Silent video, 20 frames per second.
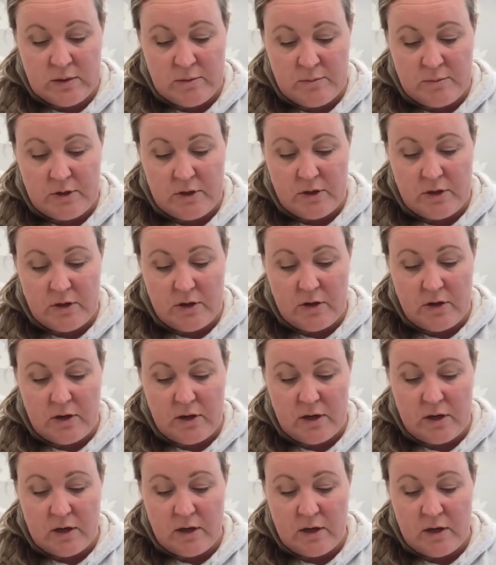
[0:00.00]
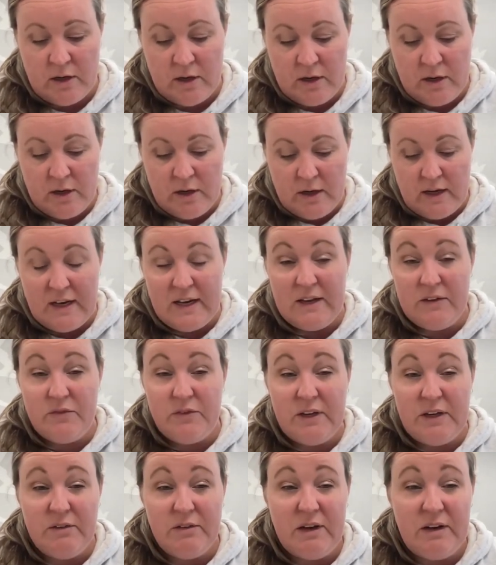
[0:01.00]
banana,
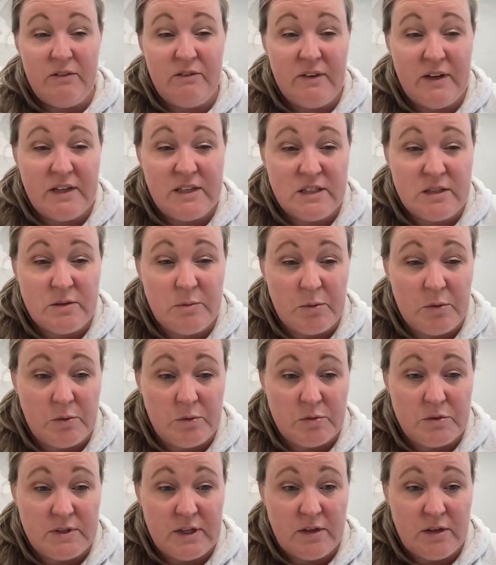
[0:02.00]
leafy green vegetables.